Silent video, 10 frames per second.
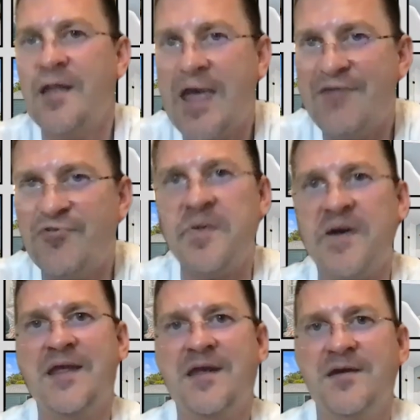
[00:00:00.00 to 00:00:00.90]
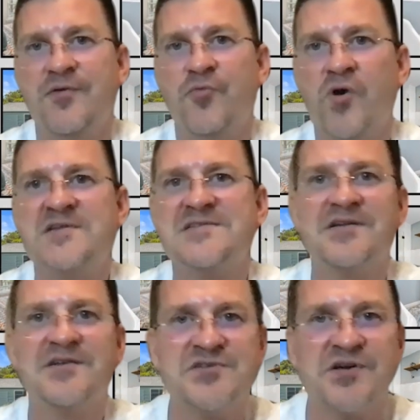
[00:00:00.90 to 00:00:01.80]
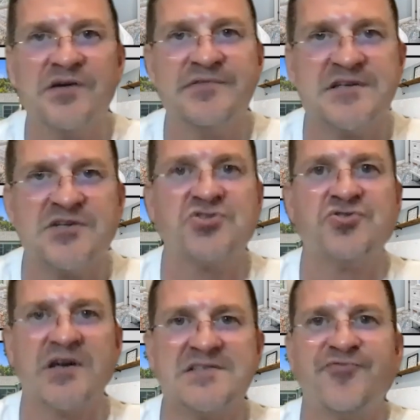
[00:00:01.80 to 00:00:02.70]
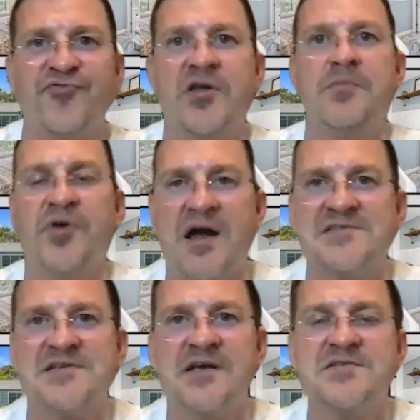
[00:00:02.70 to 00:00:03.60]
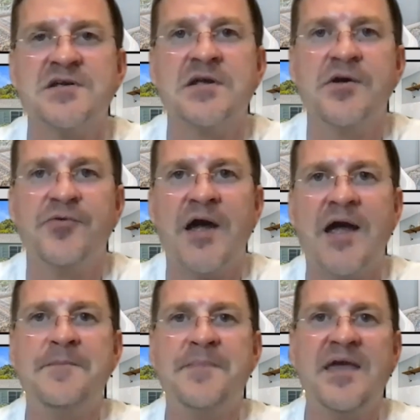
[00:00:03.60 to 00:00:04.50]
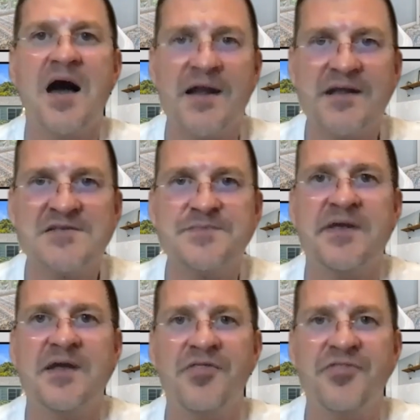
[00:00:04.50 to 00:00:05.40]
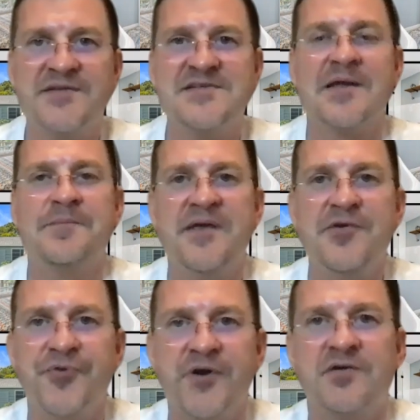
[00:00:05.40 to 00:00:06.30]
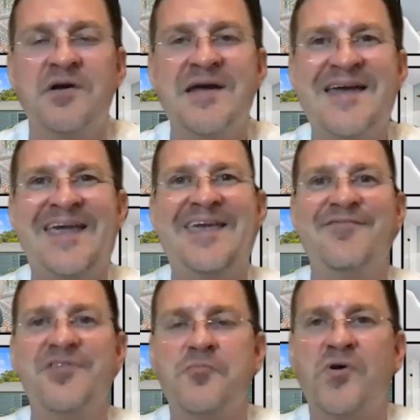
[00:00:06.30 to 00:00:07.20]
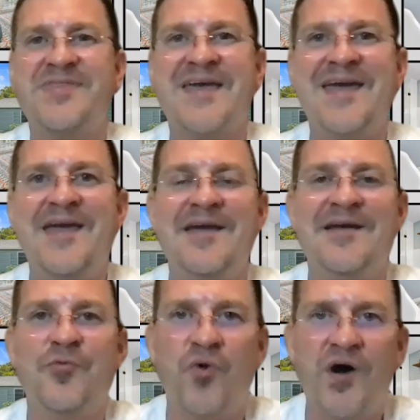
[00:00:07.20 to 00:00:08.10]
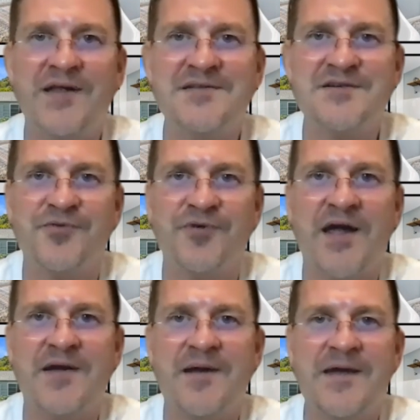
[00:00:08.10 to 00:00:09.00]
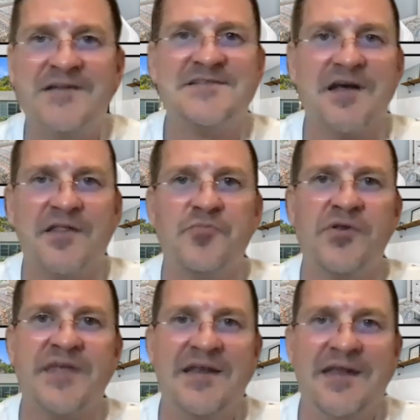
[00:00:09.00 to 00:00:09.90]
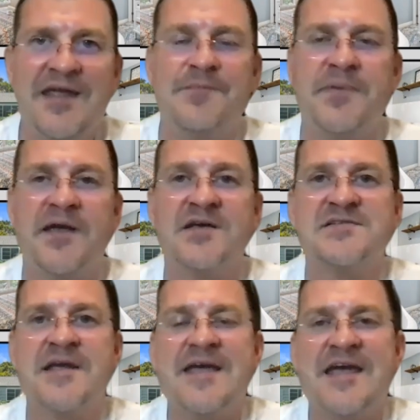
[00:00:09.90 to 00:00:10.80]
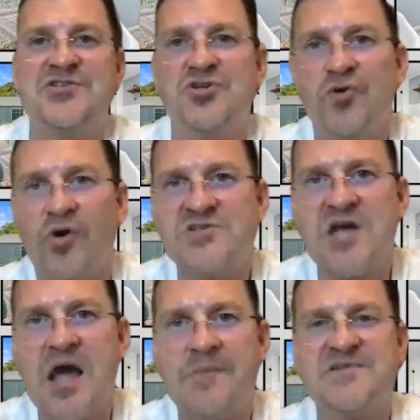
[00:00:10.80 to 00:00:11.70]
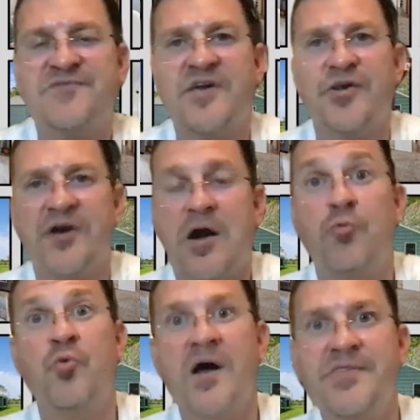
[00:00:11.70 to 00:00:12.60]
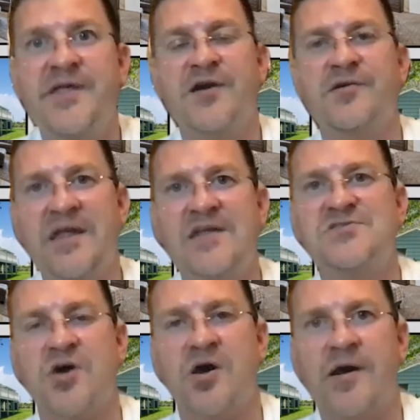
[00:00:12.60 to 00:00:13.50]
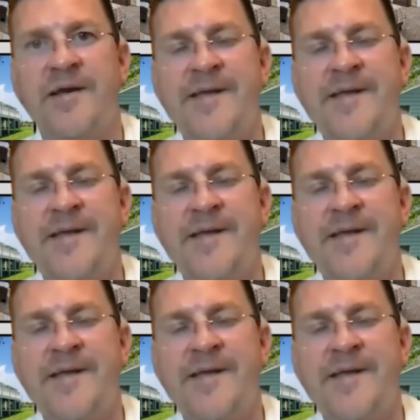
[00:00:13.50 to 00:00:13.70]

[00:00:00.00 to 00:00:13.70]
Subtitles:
Everybody wants and deserves a stress-free process, right? Be honest, be authentic, be real, give them what they want, right? And sell them what they need, because it's your job to figure out what their needs are